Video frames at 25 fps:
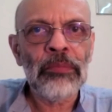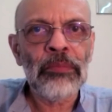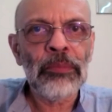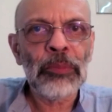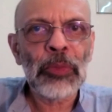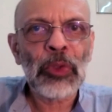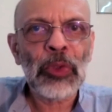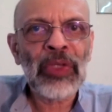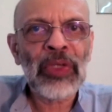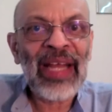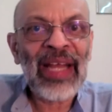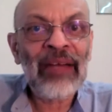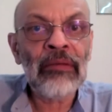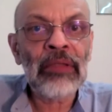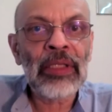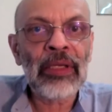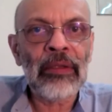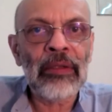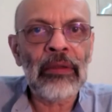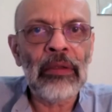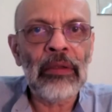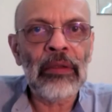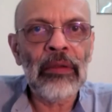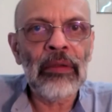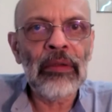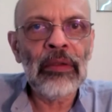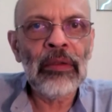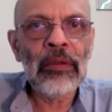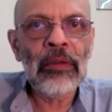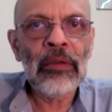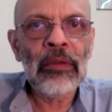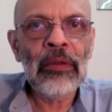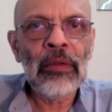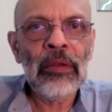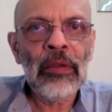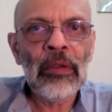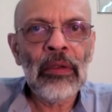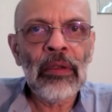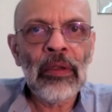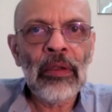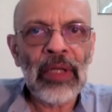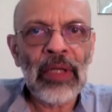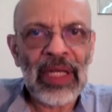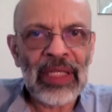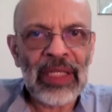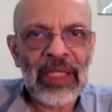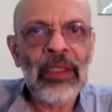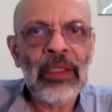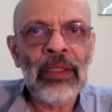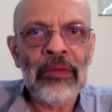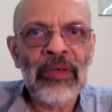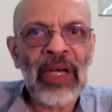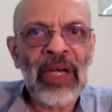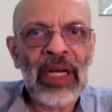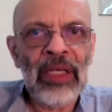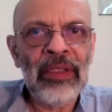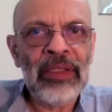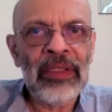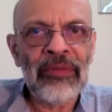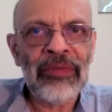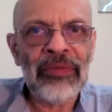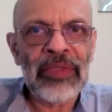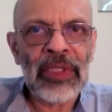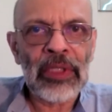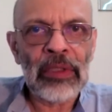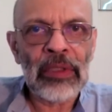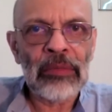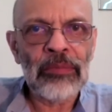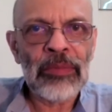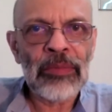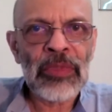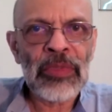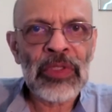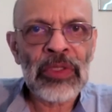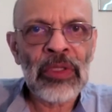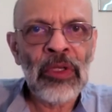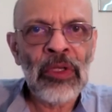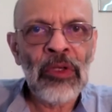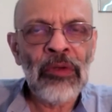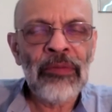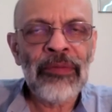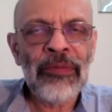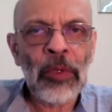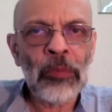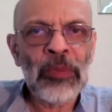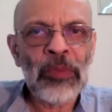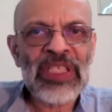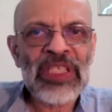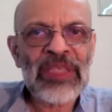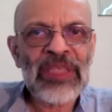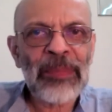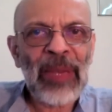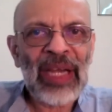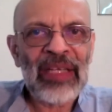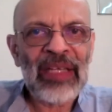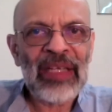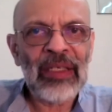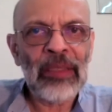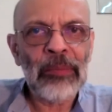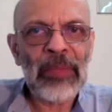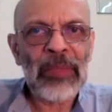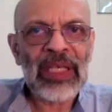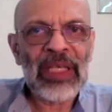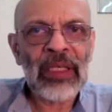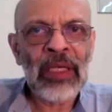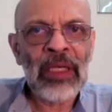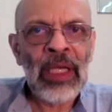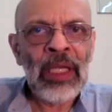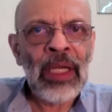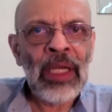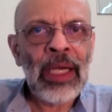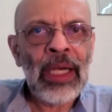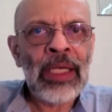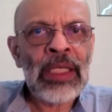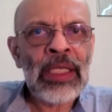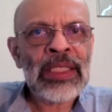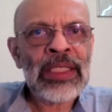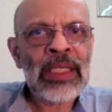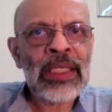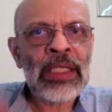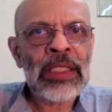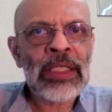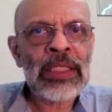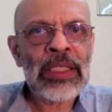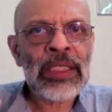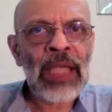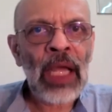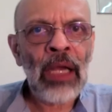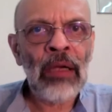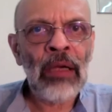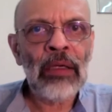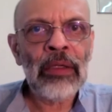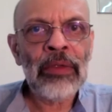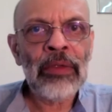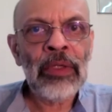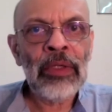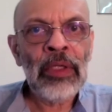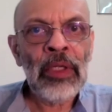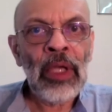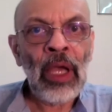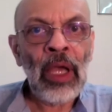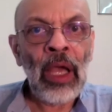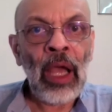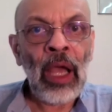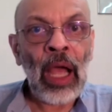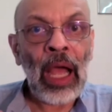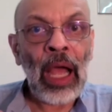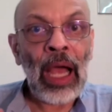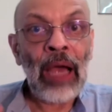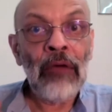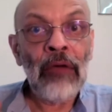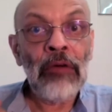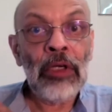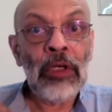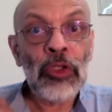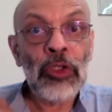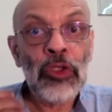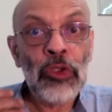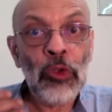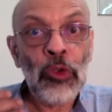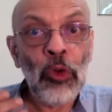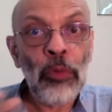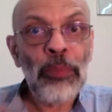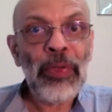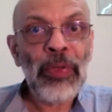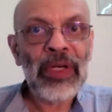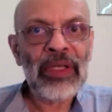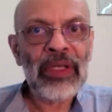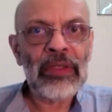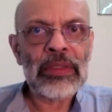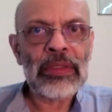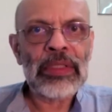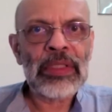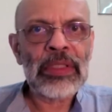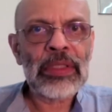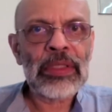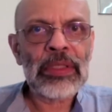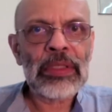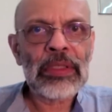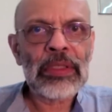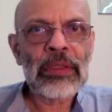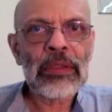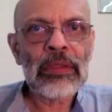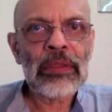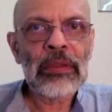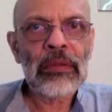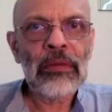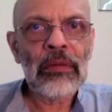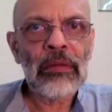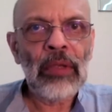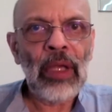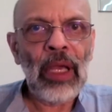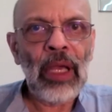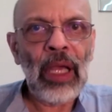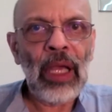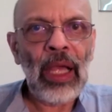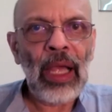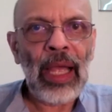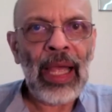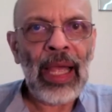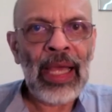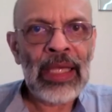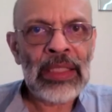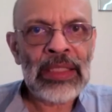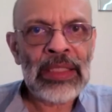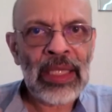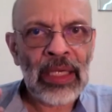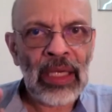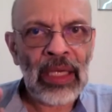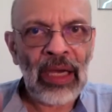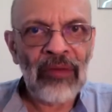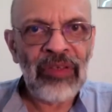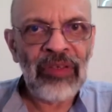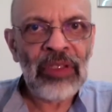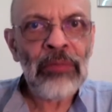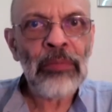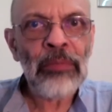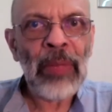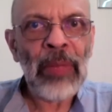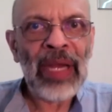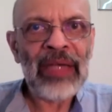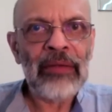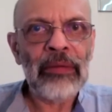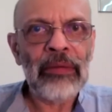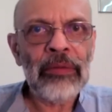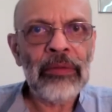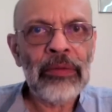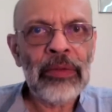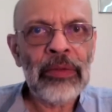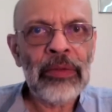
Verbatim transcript: protected in relative terms from this pandemic. And as a result, our hubris as a government